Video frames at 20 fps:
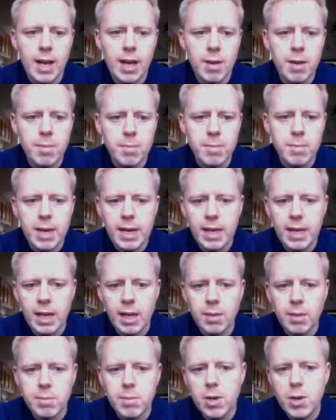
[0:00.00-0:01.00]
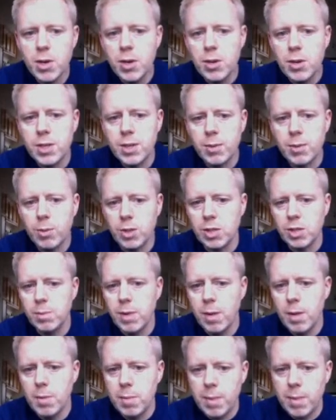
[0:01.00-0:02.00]
Meaning and mood. What's
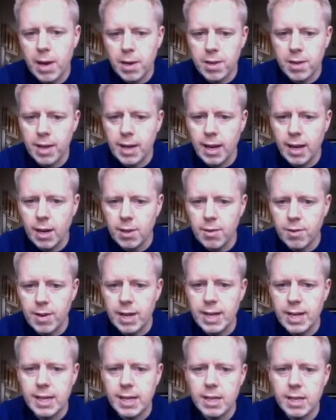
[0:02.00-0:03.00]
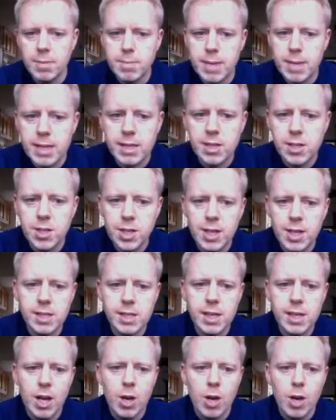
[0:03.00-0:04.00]
the poem about? Are there any hidden
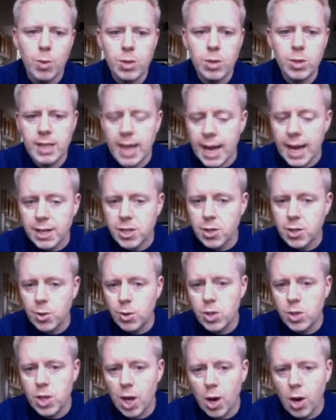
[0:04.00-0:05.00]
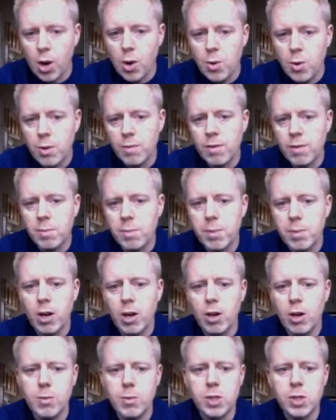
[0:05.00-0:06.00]
messages? What's the attitude or tone of the
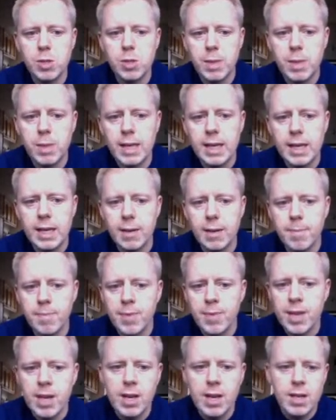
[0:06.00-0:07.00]
poem or speaker?